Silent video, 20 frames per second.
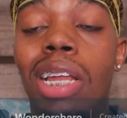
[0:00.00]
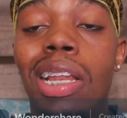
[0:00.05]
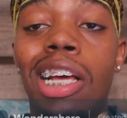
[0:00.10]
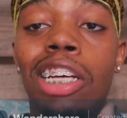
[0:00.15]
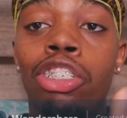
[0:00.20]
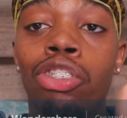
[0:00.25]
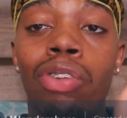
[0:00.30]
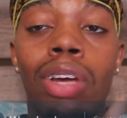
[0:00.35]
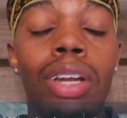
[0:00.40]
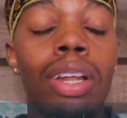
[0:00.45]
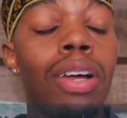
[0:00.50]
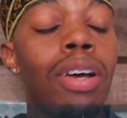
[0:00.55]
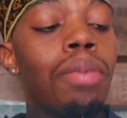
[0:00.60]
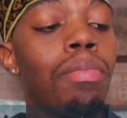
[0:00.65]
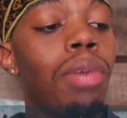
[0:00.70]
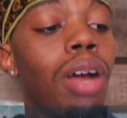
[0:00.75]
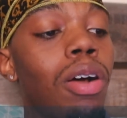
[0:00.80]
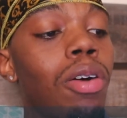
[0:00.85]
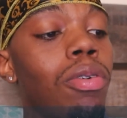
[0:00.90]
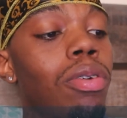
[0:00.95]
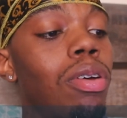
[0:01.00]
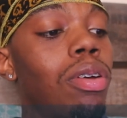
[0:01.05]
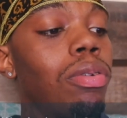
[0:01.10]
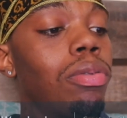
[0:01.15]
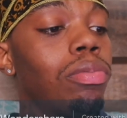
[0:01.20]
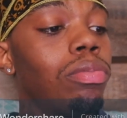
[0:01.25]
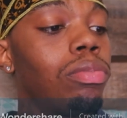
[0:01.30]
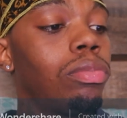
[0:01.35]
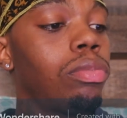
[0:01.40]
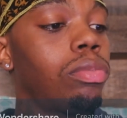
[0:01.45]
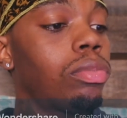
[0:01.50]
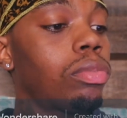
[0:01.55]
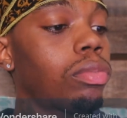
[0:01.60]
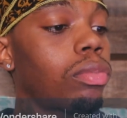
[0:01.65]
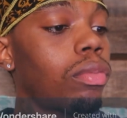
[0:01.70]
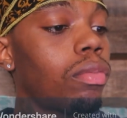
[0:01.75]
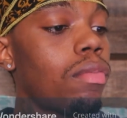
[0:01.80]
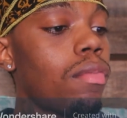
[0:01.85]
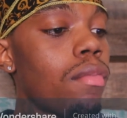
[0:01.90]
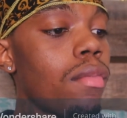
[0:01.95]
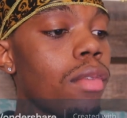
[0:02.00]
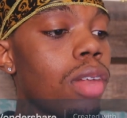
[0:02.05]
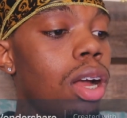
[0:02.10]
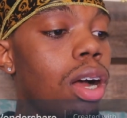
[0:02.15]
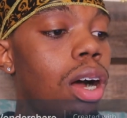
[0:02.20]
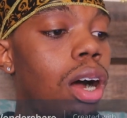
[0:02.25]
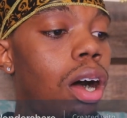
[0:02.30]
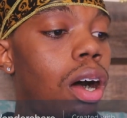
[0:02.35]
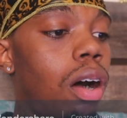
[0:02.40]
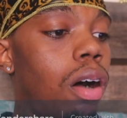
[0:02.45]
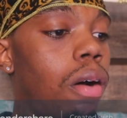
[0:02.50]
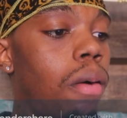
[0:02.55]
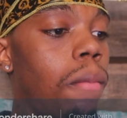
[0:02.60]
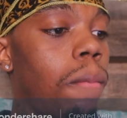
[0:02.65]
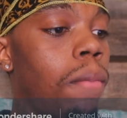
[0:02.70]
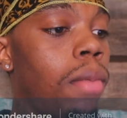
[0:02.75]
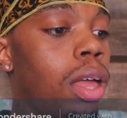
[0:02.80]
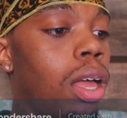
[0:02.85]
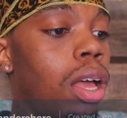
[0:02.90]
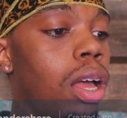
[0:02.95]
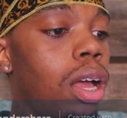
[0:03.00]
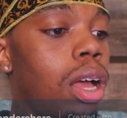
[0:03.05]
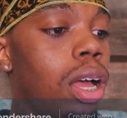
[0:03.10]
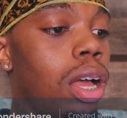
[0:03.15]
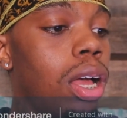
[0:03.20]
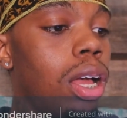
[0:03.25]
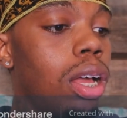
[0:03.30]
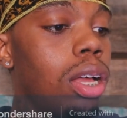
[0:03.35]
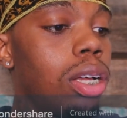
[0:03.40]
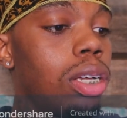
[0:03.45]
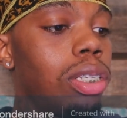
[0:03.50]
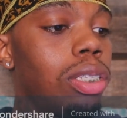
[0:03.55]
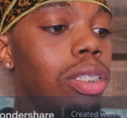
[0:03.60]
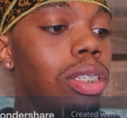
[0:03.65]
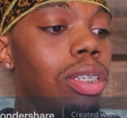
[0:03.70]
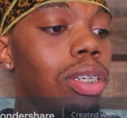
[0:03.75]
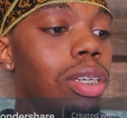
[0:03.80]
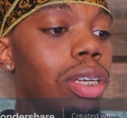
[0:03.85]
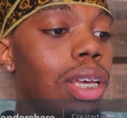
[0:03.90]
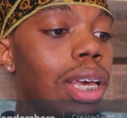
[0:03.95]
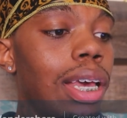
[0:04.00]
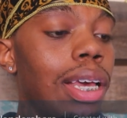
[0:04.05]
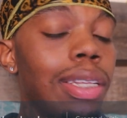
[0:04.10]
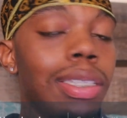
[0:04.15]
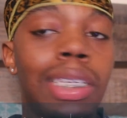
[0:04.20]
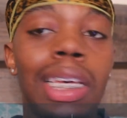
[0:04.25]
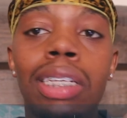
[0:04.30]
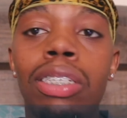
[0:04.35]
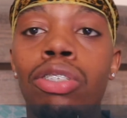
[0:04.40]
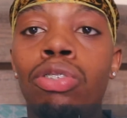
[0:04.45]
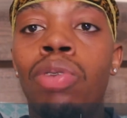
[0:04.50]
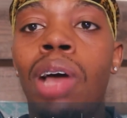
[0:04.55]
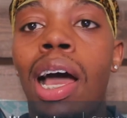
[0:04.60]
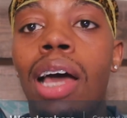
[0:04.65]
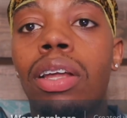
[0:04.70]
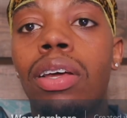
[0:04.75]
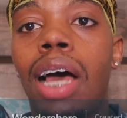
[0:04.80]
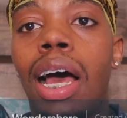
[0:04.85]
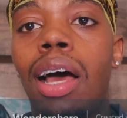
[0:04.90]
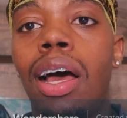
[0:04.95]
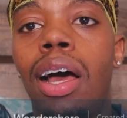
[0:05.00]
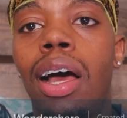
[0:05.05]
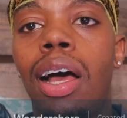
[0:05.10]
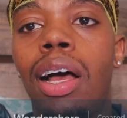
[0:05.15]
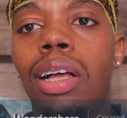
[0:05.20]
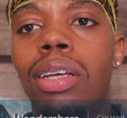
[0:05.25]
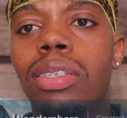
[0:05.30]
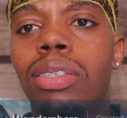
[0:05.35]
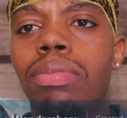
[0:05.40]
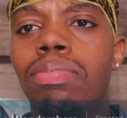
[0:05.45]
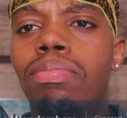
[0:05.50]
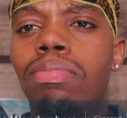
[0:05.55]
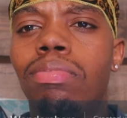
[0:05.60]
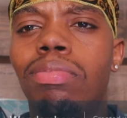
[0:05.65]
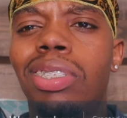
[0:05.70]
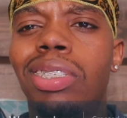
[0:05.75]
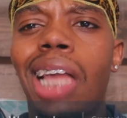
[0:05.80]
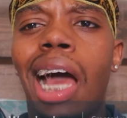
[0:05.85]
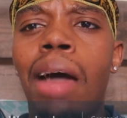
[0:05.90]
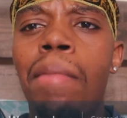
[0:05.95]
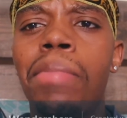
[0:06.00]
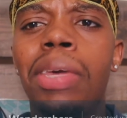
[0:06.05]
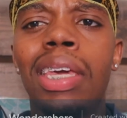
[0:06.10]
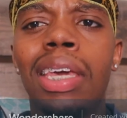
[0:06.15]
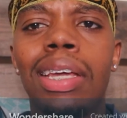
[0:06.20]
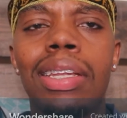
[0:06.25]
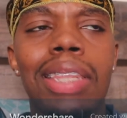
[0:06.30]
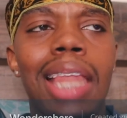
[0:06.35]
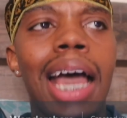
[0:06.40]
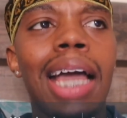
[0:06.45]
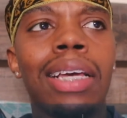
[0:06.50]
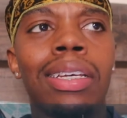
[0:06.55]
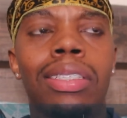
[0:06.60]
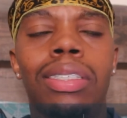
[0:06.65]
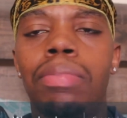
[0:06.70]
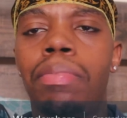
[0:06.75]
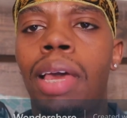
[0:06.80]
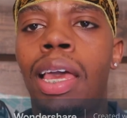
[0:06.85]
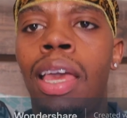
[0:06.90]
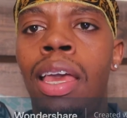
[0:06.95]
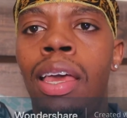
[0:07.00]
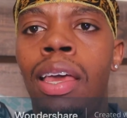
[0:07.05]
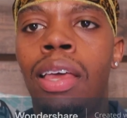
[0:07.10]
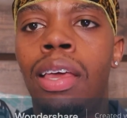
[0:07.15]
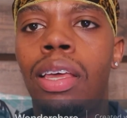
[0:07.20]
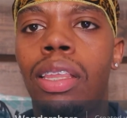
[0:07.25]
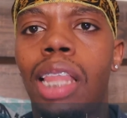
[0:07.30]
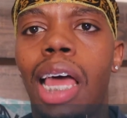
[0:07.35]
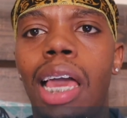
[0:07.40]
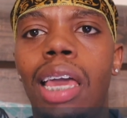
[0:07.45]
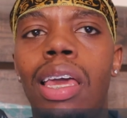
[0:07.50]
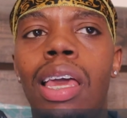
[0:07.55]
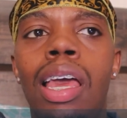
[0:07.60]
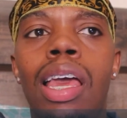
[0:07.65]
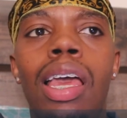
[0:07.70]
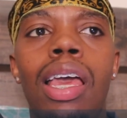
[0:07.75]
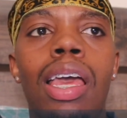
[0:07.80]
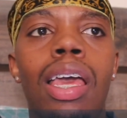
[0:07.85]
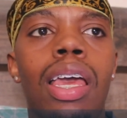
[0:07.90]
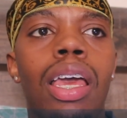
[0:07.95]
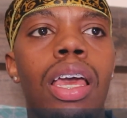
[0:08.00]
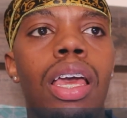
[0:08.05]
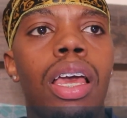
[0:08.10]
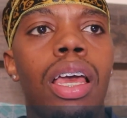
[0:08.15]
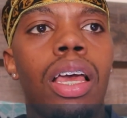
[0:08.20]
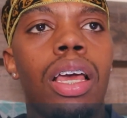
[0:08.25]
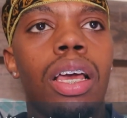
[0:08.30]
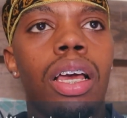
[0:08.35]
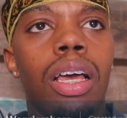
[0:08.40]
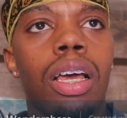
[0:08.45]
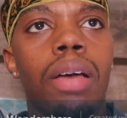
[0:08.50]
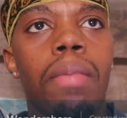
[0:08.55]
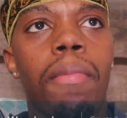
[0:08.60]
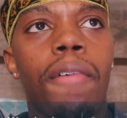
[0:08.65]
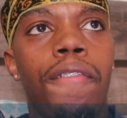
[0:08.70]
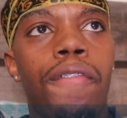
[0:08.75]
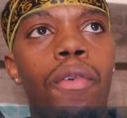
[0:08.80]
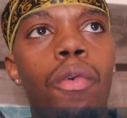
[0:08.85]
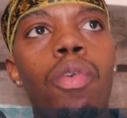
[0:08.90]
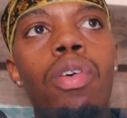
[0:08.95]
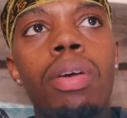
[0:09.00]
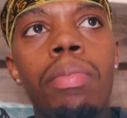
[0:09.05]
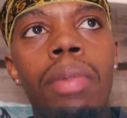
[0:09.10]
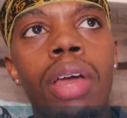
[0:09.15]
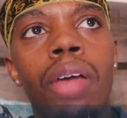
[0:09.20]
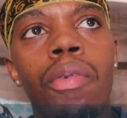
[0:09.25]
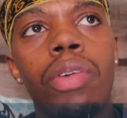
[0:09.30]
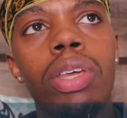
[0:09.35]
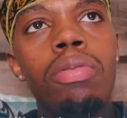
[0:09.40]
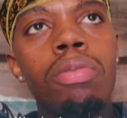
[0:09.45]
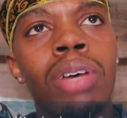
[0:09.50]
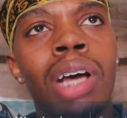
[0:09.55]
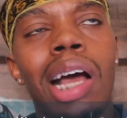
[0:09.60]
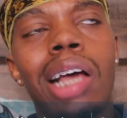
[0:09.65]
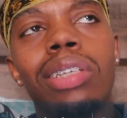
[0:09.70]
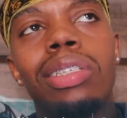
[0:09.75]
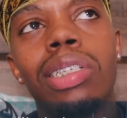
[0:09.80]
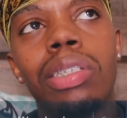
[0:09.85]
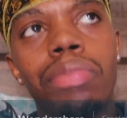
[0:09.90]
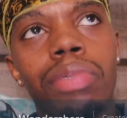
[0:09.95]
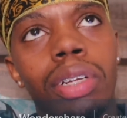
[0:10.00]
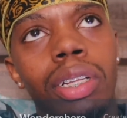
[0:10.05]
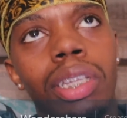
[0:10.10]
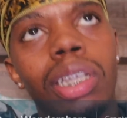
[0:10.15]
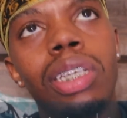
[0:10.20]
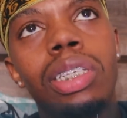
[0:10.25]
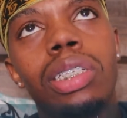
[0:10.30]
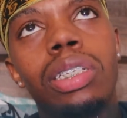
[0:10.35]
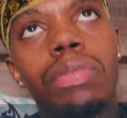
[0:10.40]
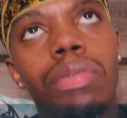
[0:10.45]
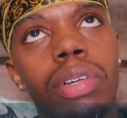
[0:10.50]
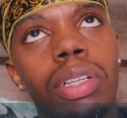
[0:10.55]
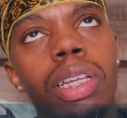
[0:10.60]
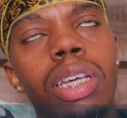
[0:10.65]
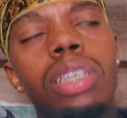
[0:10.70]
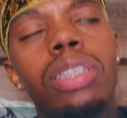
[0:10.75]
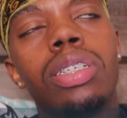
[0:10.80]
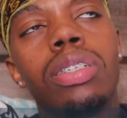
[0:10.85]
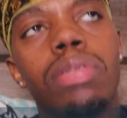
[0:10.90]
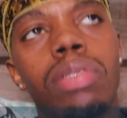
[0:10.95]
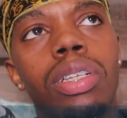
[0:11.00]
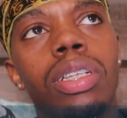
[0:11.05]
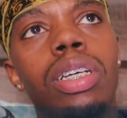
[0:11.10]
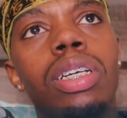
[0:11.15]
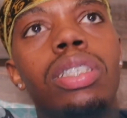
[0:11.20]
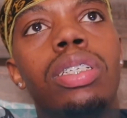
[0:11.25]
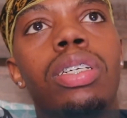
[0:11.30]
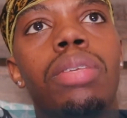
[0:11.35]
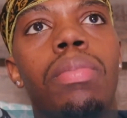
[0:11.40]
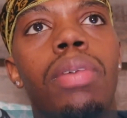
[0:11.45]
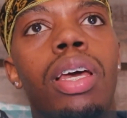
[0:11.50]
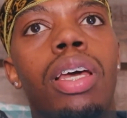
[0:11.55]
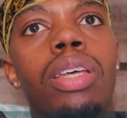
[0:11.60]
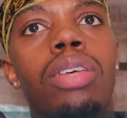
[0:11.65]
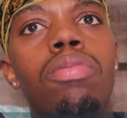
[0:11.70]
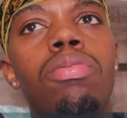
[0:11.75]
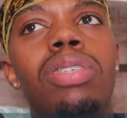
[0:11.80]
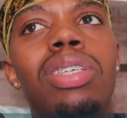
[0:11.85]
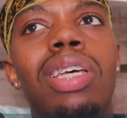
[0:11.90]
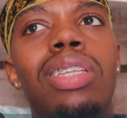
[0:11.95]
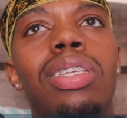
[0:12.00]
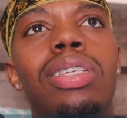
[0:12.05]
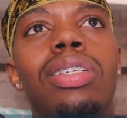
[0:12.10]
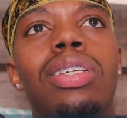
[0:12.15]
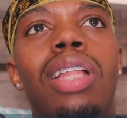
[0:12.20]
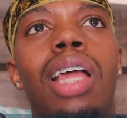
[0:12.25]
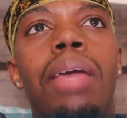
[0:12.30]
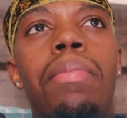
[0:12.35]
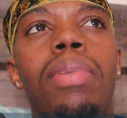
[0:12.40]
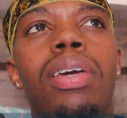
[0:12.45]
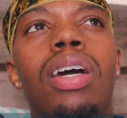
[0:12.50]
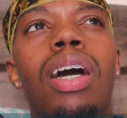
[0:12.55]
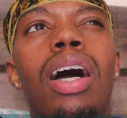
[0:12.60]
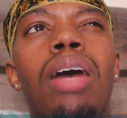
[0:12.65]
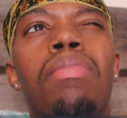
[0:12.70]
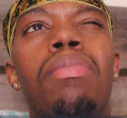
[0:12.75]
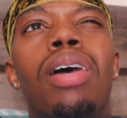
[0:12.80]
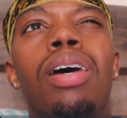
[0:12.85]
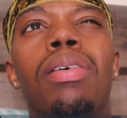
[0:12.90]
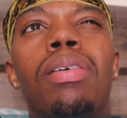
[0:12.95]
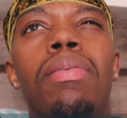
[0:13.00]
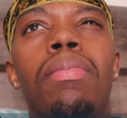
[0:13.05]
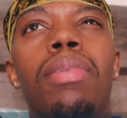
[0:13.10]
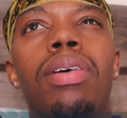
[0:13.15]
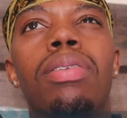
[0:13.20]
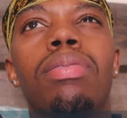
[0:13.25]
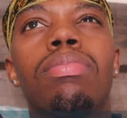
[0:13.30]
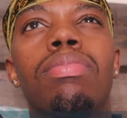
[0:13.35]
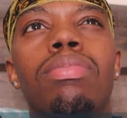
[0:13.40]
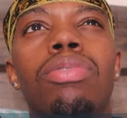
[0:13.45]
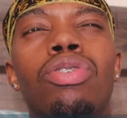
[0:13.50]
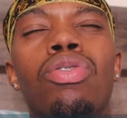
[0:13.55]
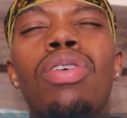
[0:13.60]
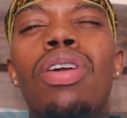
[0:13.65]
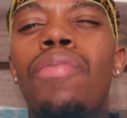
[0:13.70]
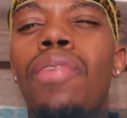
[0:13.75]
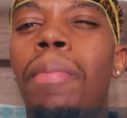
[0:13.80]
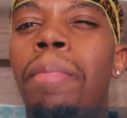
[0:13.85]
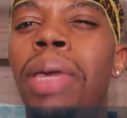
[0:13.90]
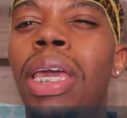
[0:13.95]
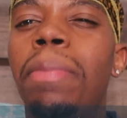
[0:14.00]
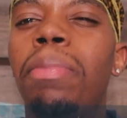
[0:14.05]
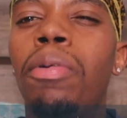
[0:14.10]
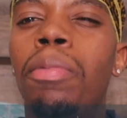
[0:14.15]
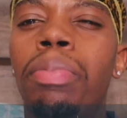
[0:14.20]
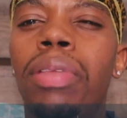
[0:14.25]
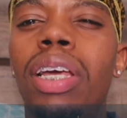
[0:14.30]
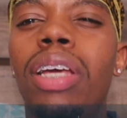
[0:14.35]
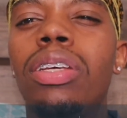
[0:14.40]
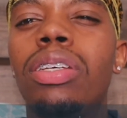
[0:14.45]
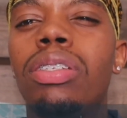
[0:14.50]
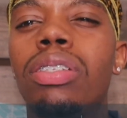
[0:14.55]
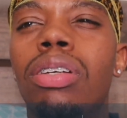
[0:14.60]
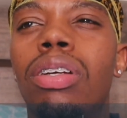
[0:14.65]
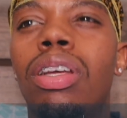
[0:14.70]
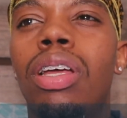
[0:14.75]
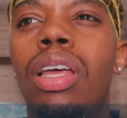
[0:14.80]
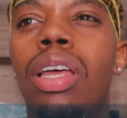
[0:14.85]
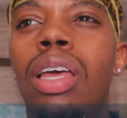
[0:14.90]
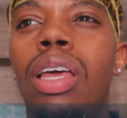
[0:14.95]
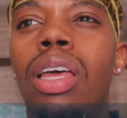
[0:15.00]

And that's straight up, bro. Um it teaches you how to uh stop being nice, man. Like before, man, when you constantly release and release and release, man, you tend to like become a sort of a people pleaser